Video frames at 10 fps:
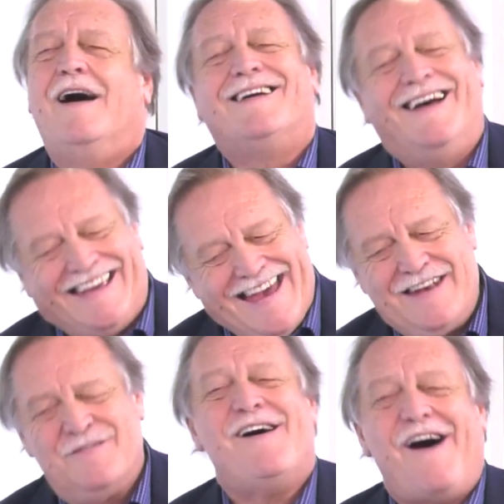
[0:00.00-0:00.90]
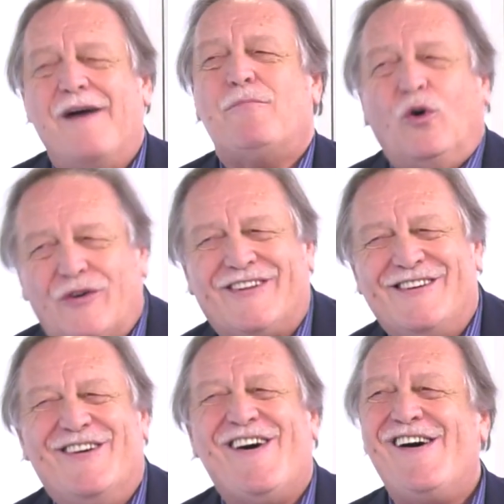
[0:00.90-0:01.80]
Again, I'm older
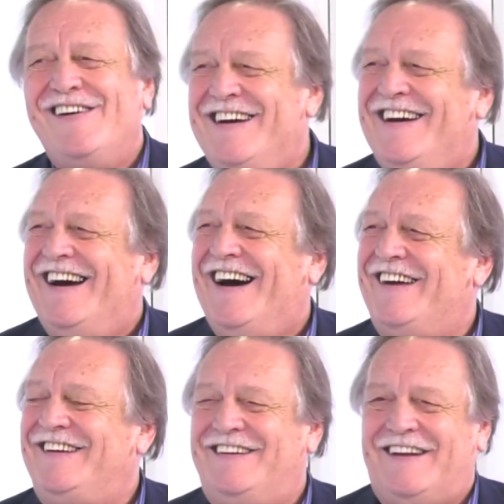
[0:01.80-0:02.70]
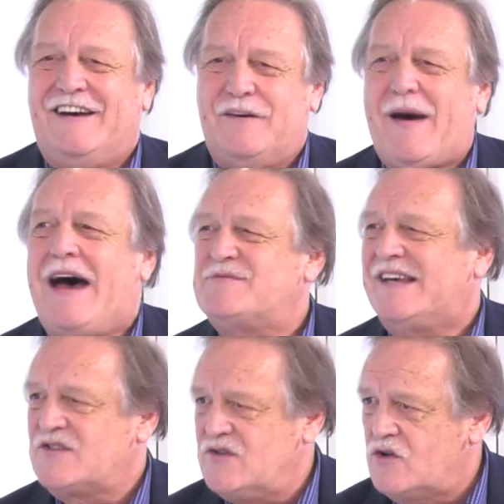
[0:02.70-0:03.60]
than you are, and perhaps
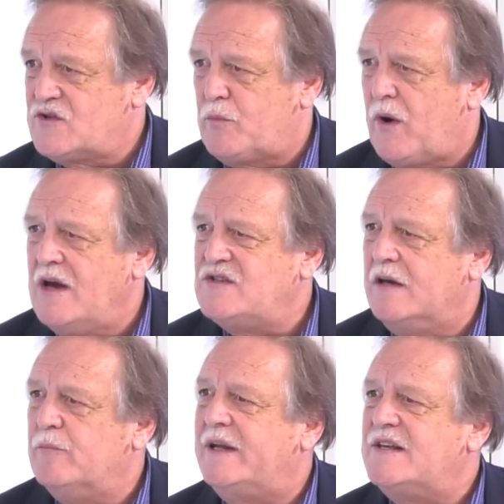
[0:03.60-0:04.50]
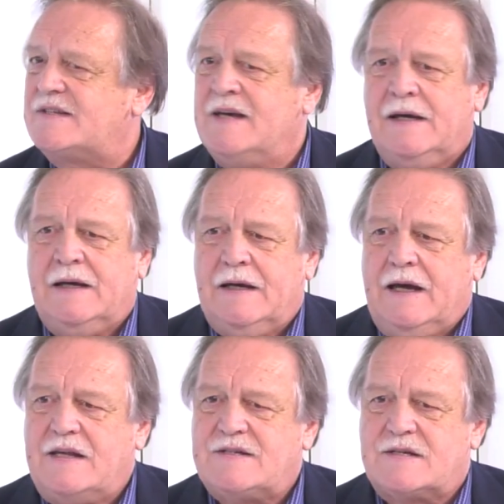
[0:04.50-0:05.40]
that's not surprising, but
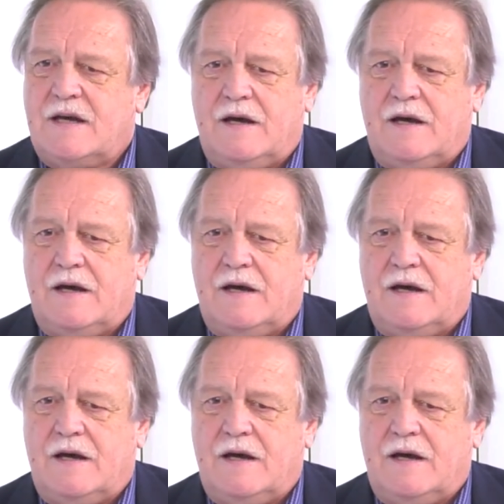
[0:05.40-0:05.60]
it's